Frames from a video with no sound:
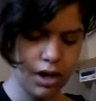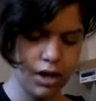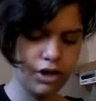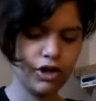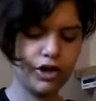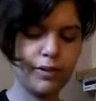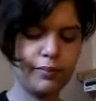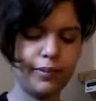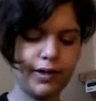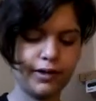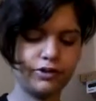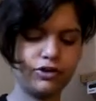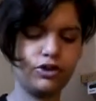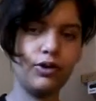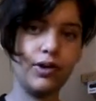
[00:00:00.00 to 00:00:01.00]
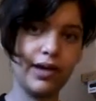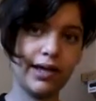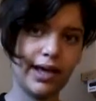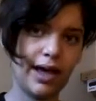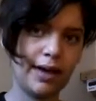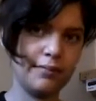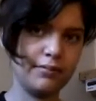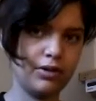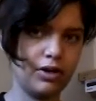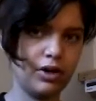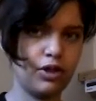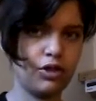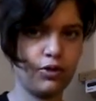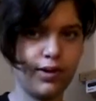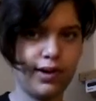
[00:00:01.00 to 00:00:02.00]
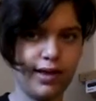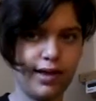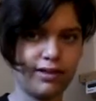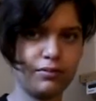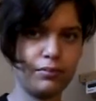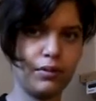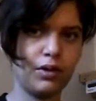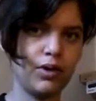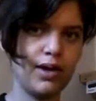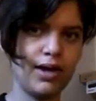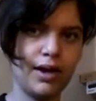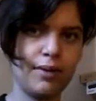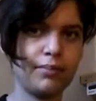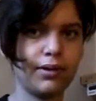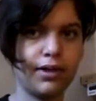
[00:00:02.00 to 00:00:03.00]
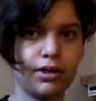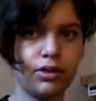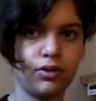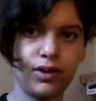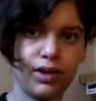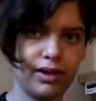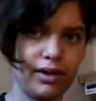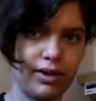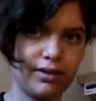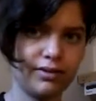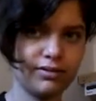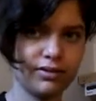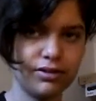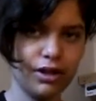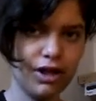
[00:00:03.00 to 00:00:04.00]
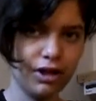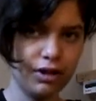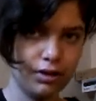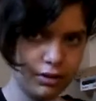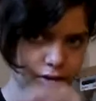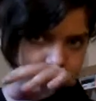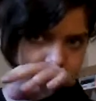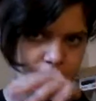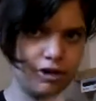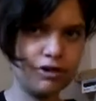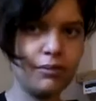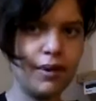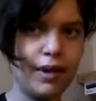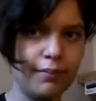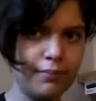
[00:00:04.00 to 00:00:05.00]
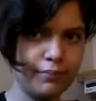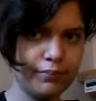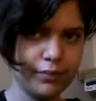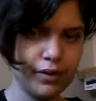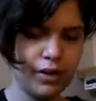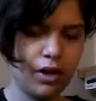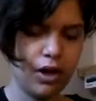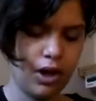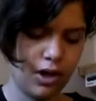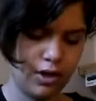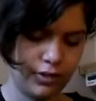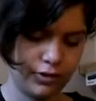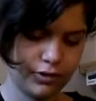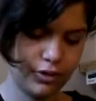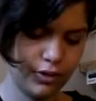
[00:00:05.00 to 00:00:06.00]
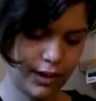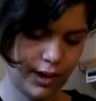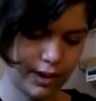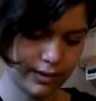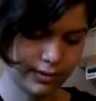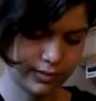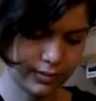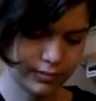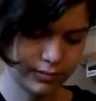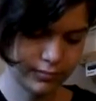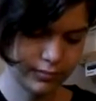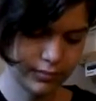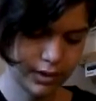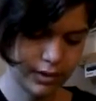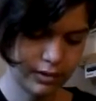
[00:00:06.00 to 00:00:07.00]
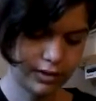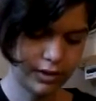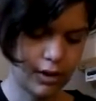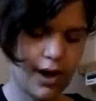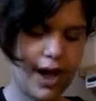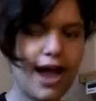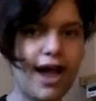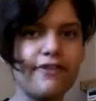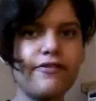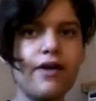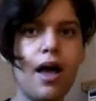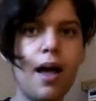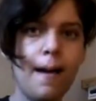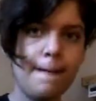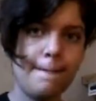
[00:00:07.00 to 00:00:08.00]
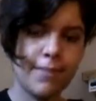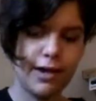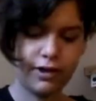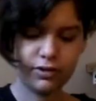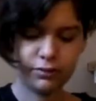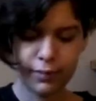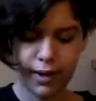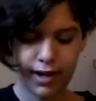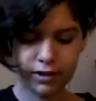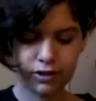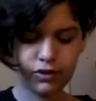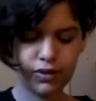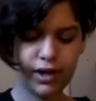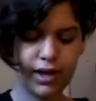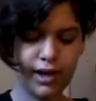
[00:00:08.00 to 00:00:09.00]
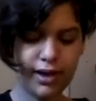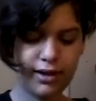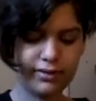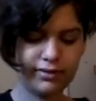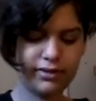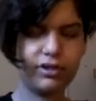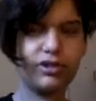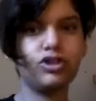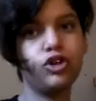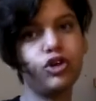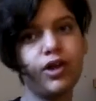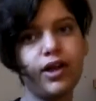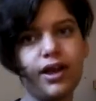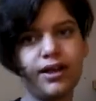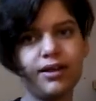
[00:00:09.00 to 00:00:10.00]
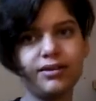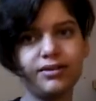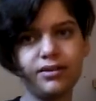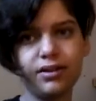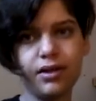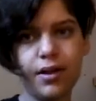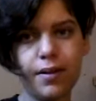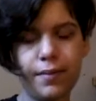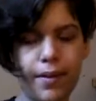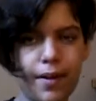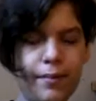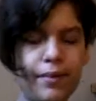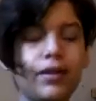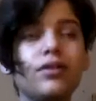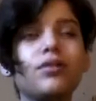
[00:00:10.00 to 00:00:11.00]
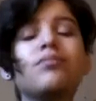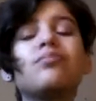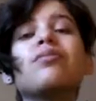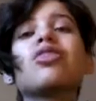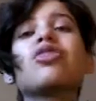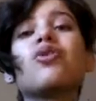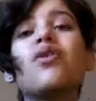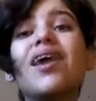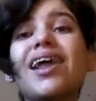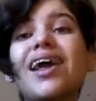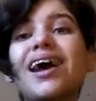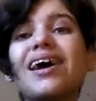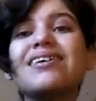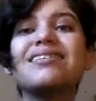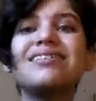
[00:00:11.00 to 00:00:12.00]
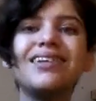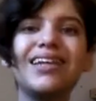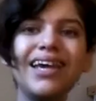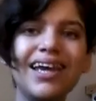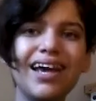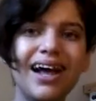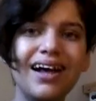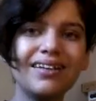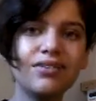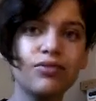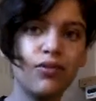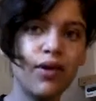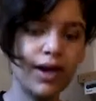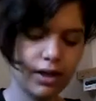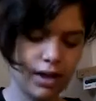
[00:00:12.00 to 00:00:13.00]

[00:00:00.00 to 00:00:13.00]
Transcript: You can play 2D games on the 3DS, but you can't play 3DS, excuse me, on the 2DS. So I have, here's my 3DS, 2DS, I mean, 3DS, DS, right?